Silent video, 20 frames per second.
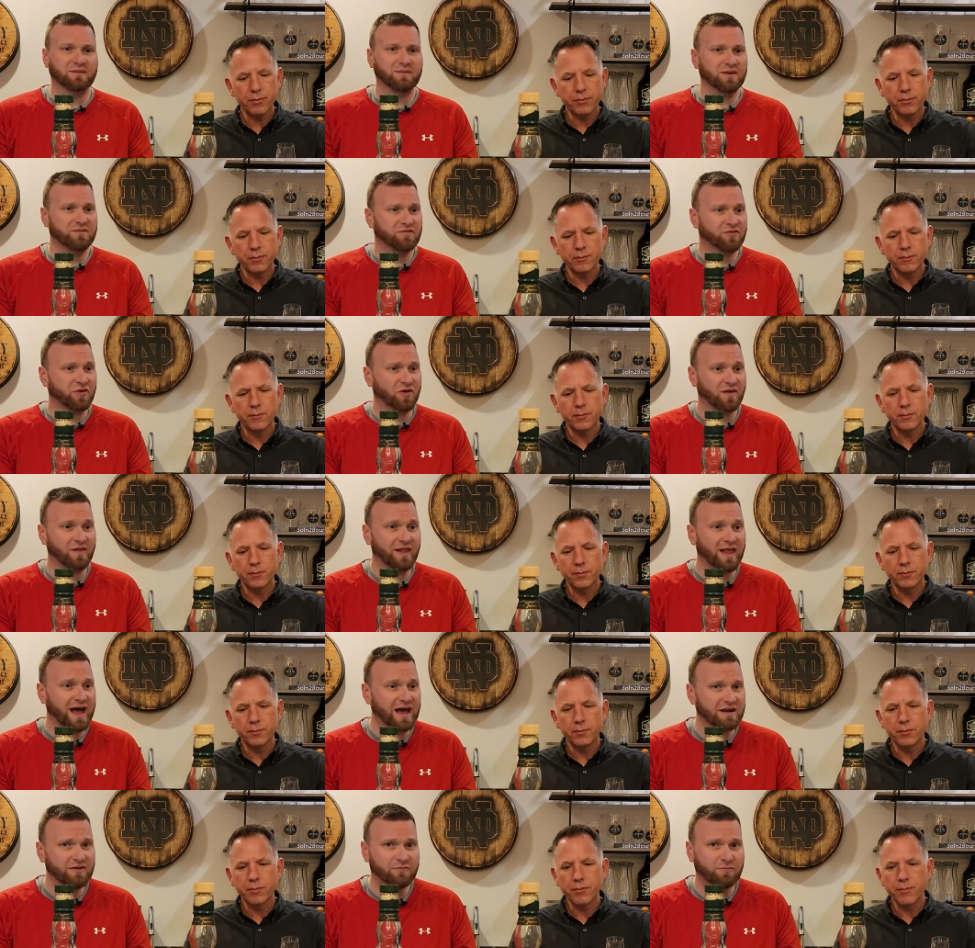Speaker 1: I mean, for a
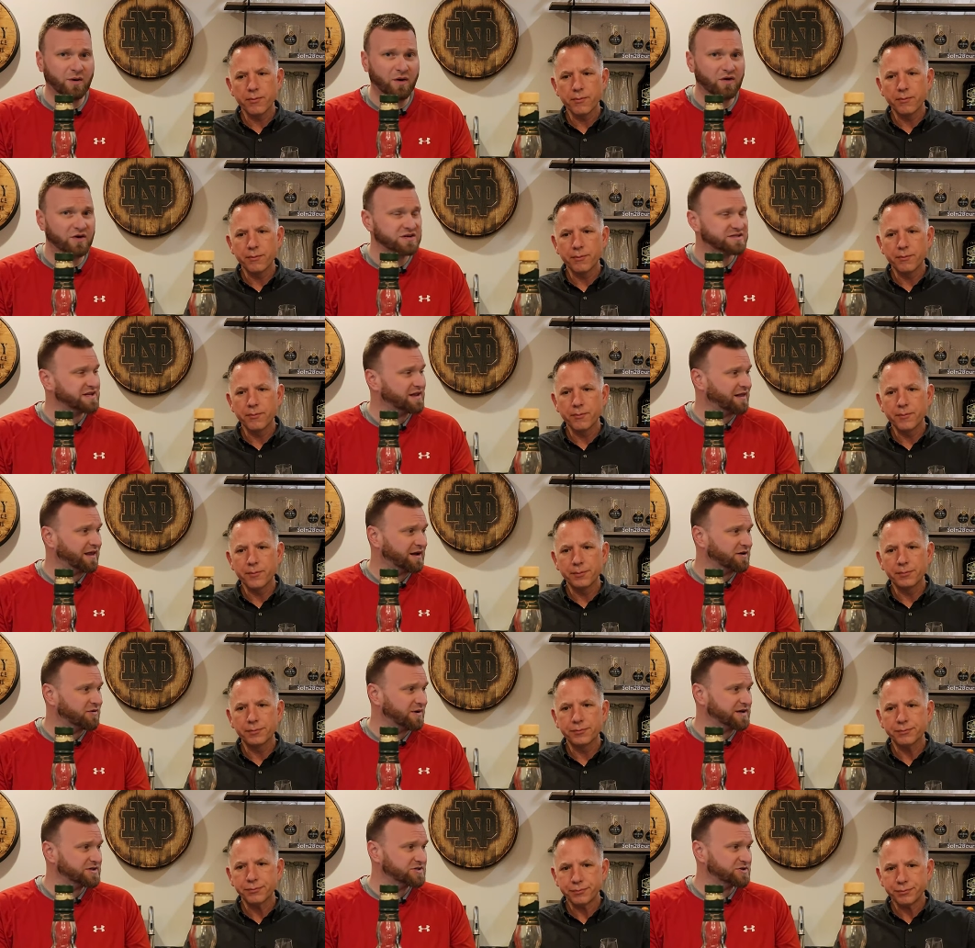lot of bars and a
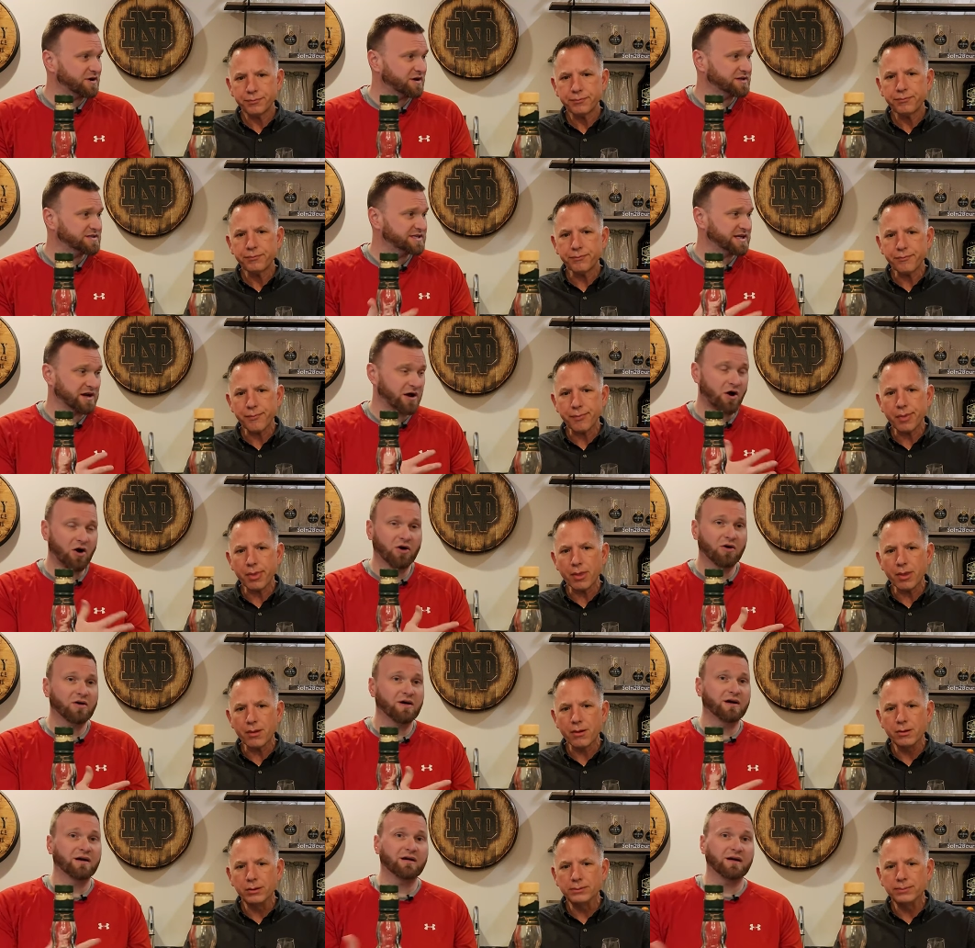lot of restaurants in
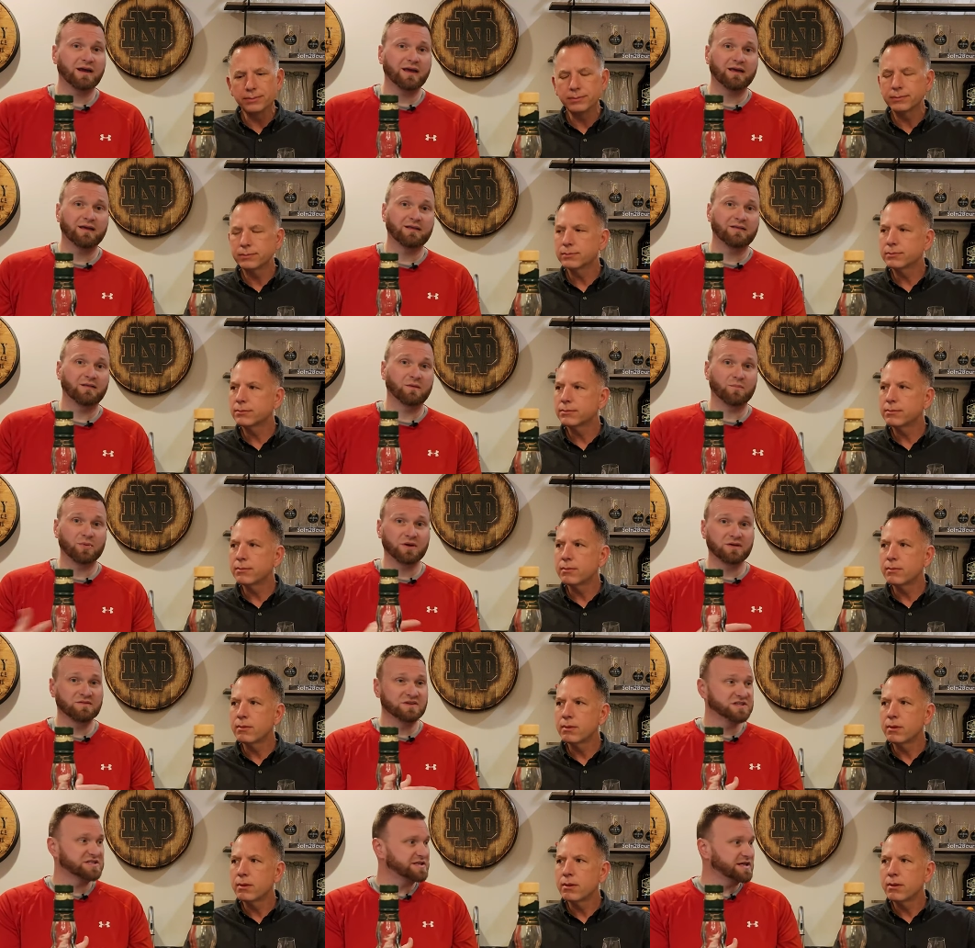our area in the
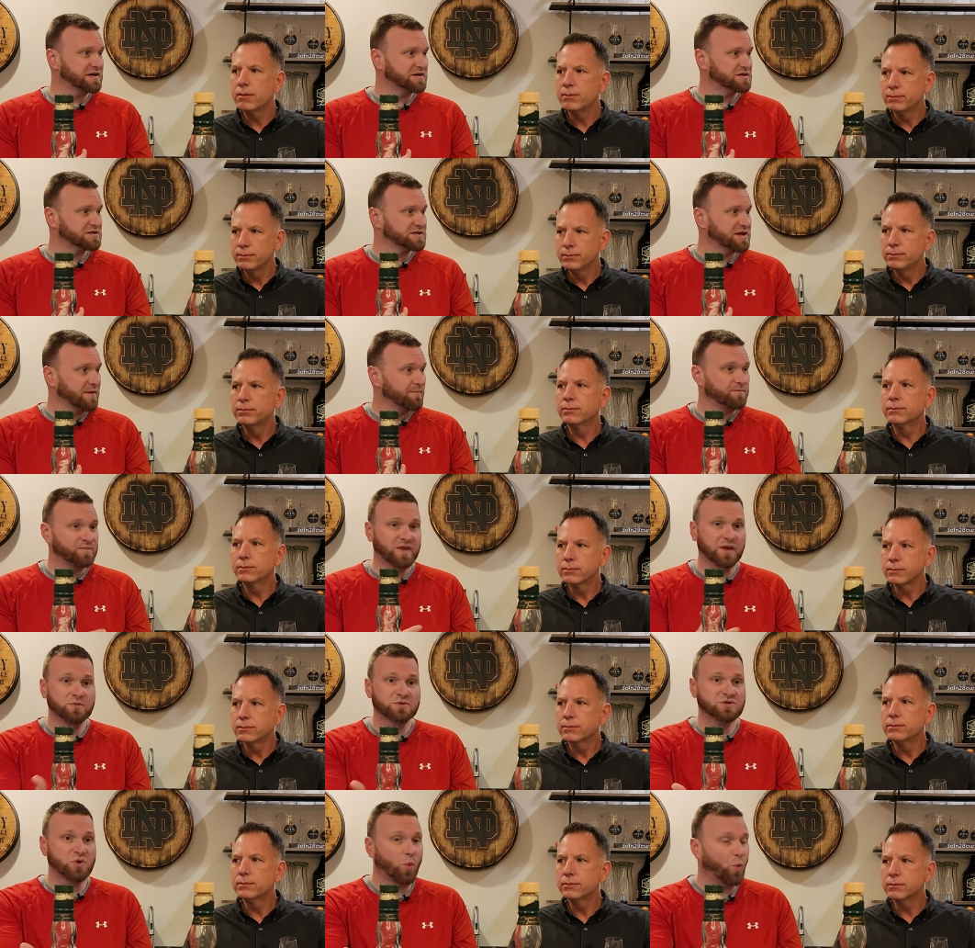previous years,
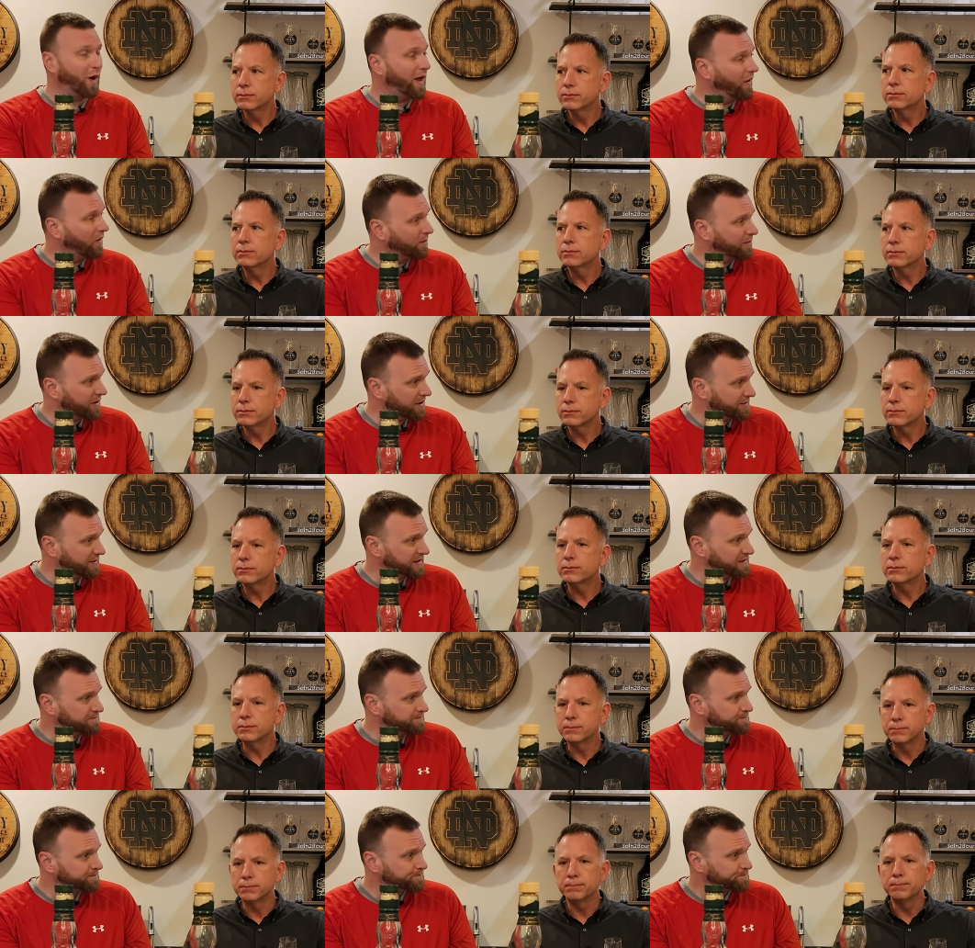it was a well bourbon.
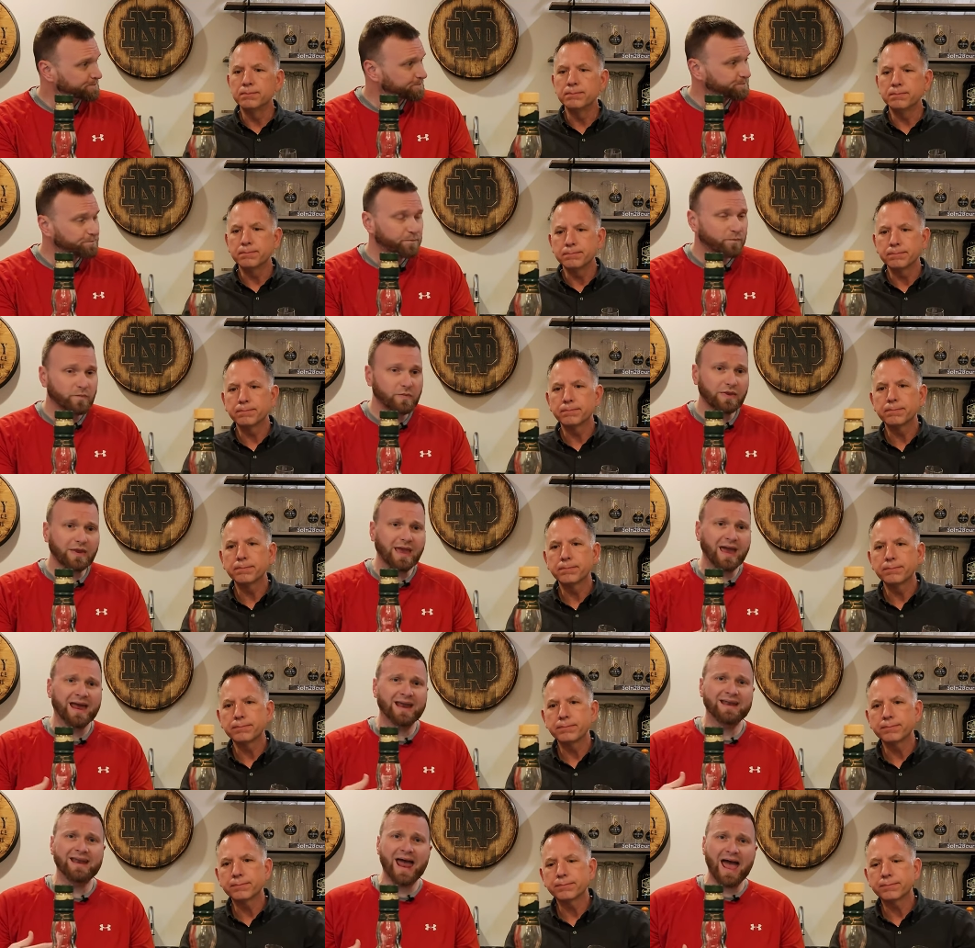
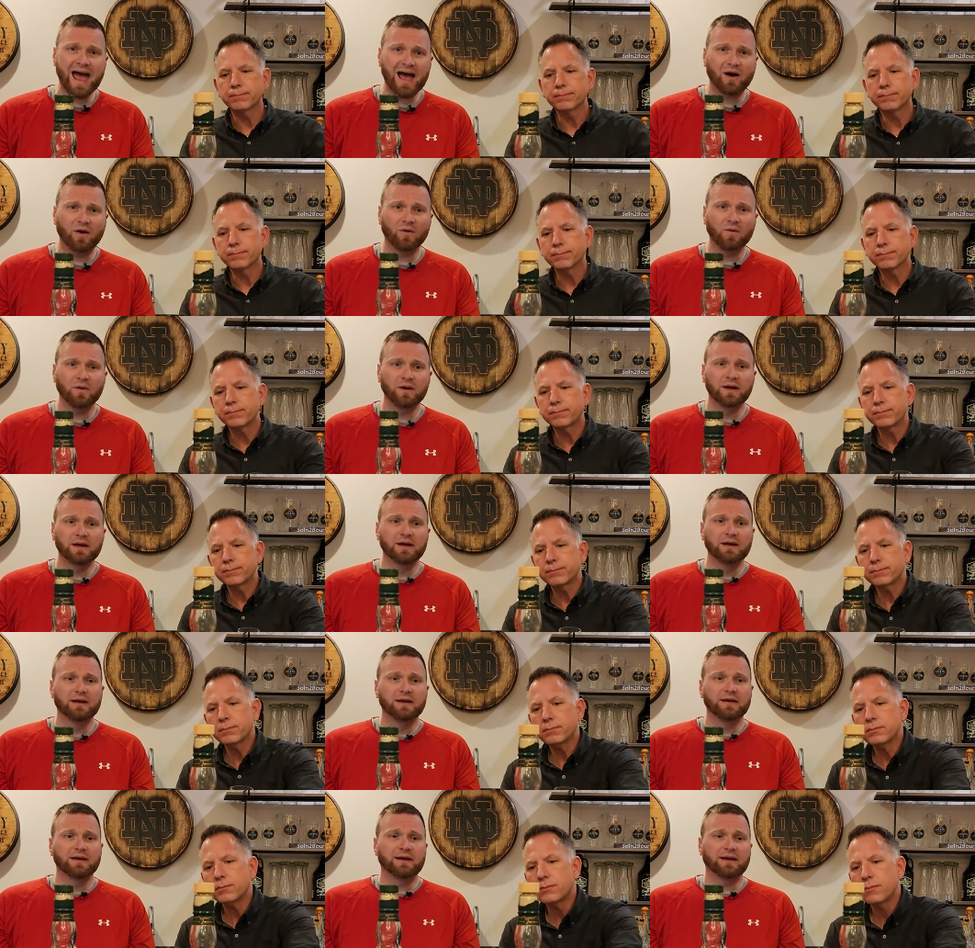Mm-hmm. And now
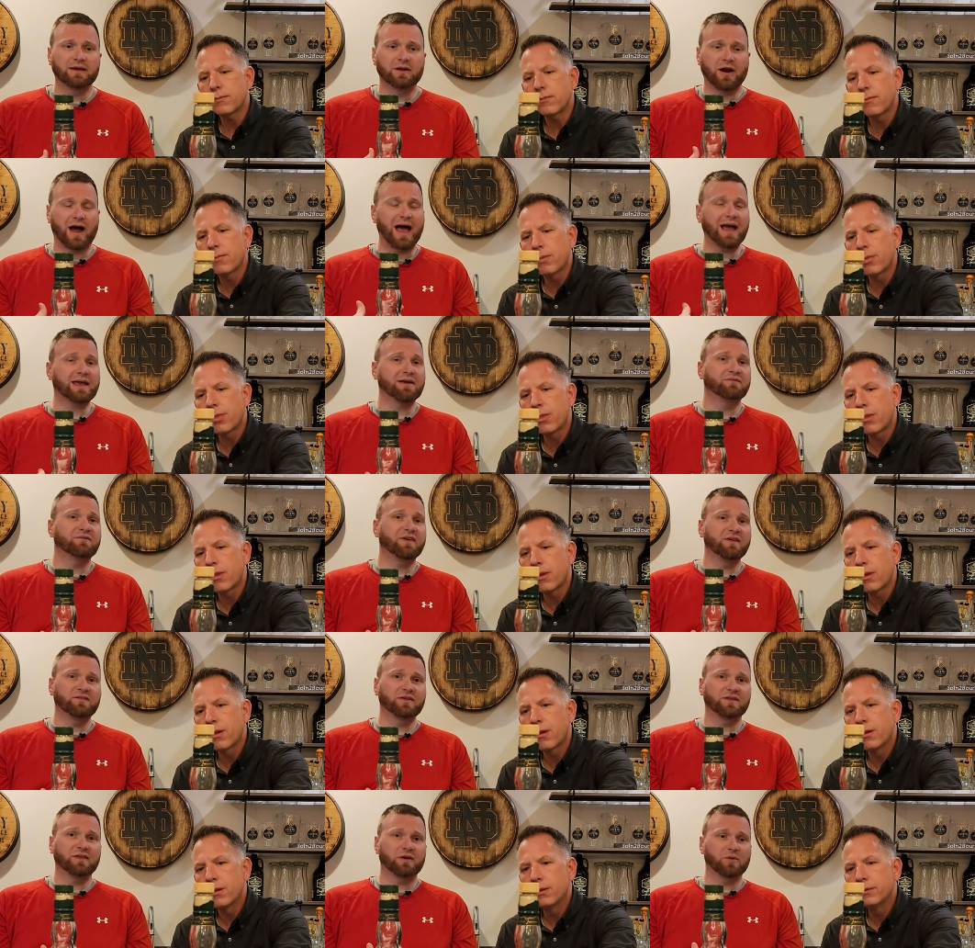you know, I can
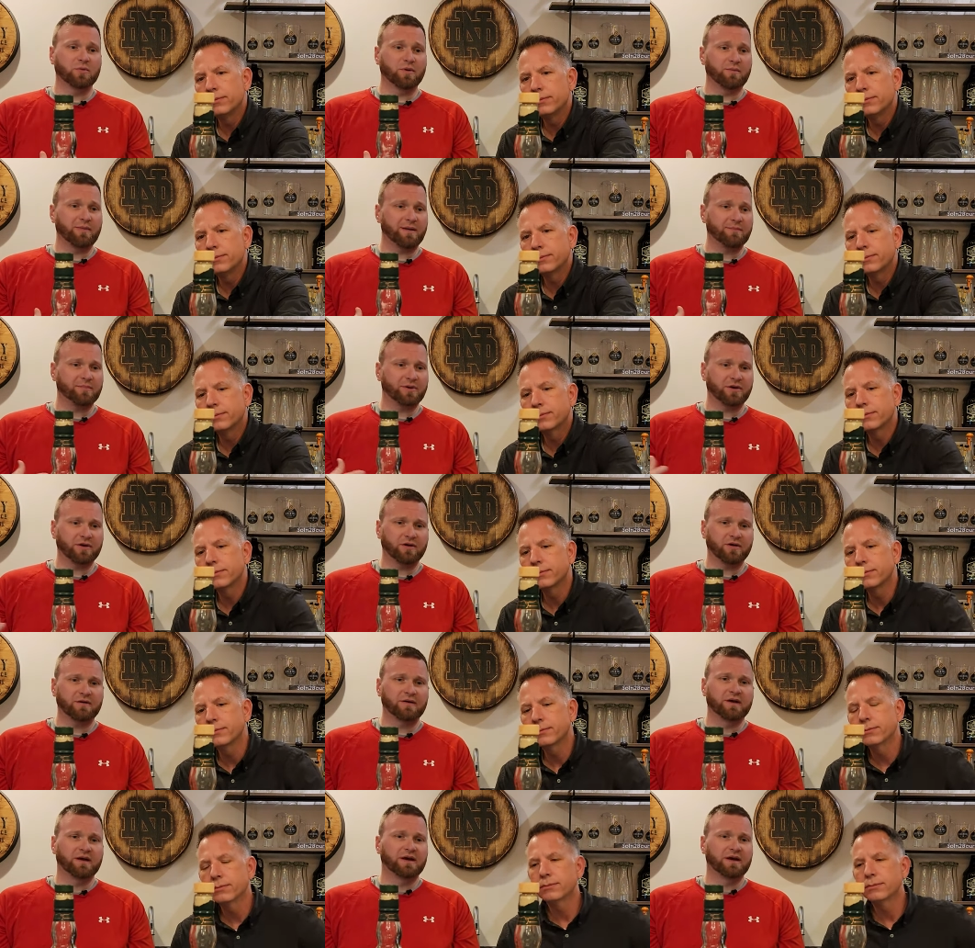vividly remember